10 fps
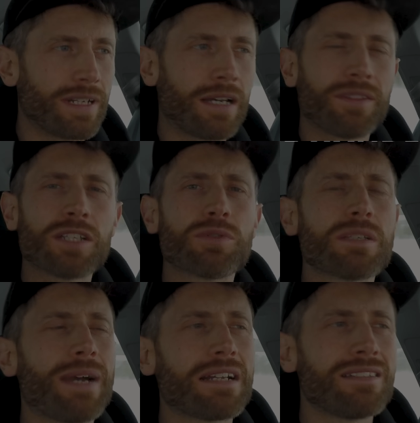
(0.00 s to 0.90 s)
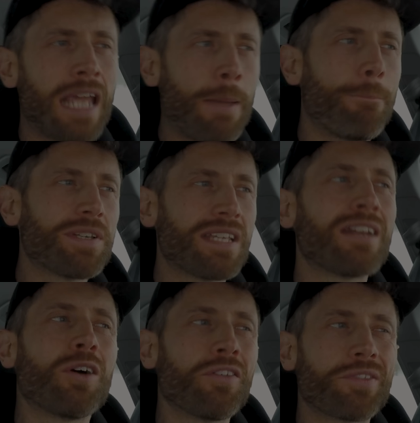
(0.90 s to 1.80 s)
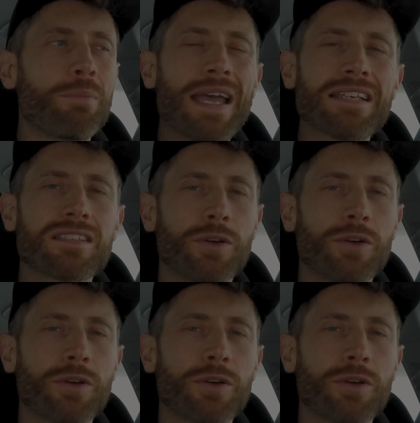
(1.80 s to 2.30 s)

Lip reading: Now, this was about 10% off the best,